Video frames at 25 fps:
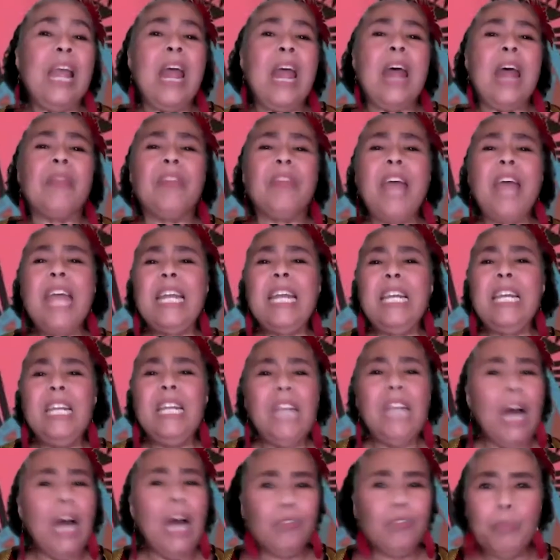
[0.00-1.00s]
they
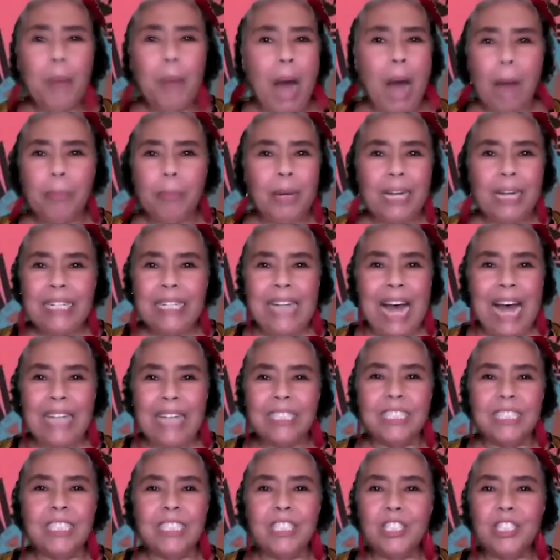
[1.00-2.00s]
loved Papa
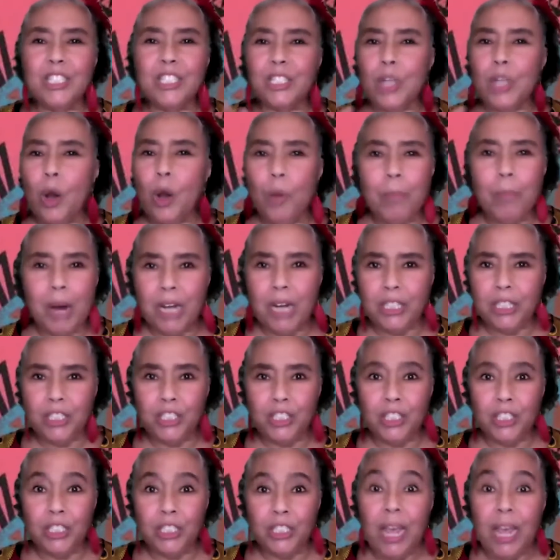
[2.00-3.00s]
Anansi so
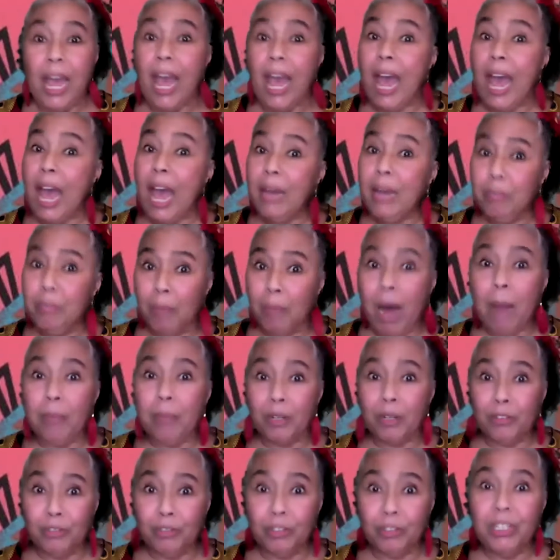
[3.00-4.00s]
much, and
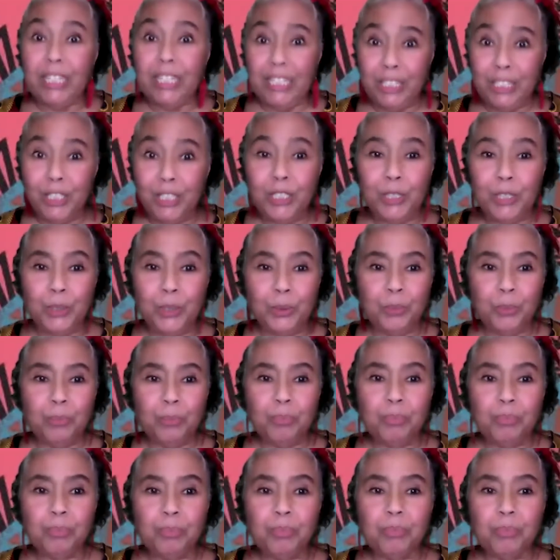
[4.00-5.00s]
Mama Crookie too.
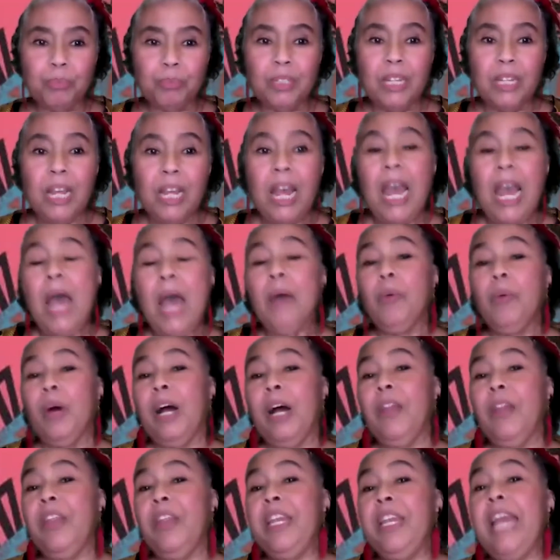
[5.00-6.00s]

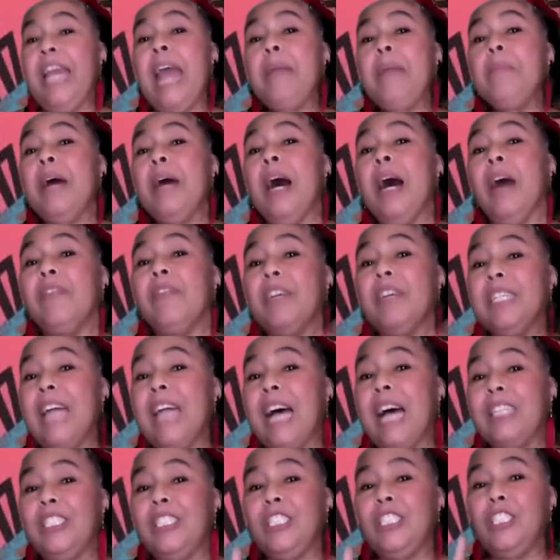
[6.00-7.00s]
Well, the name of
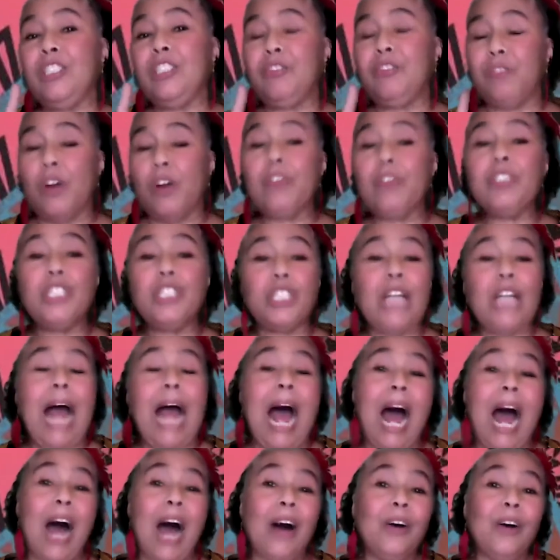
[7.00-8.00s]
Anansi's first
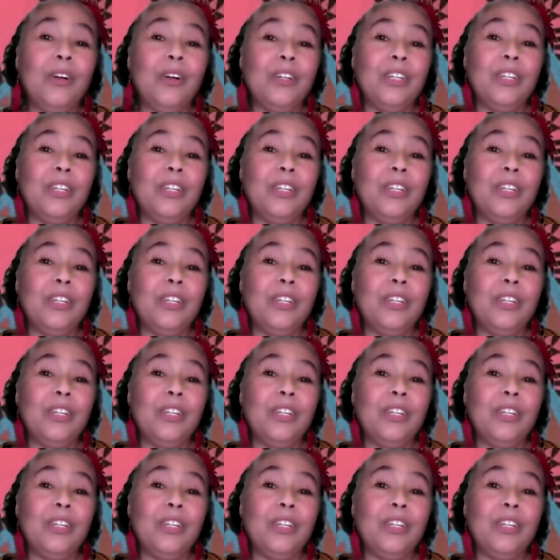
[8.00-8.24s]
child